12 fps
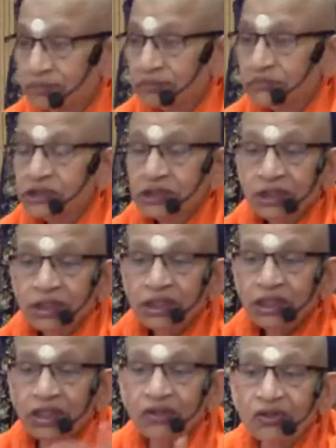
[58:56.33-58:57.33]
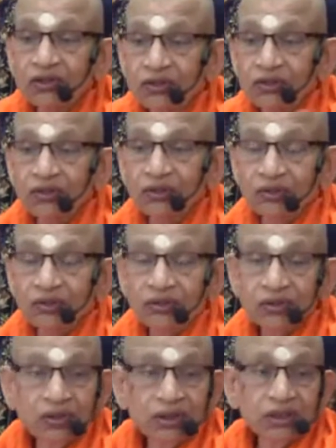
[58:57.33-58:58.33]
be known,
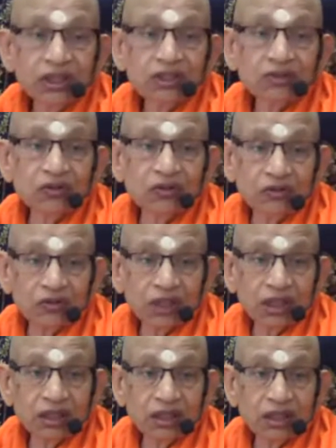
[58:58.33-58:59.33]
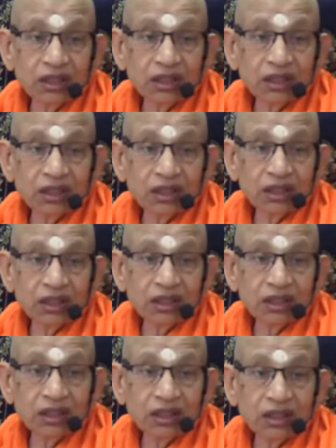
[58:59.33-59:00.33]
then also there is no
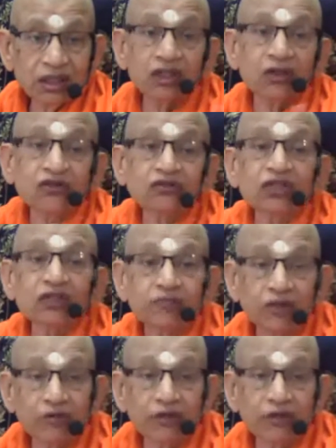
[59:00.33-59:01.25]
that. Then the absence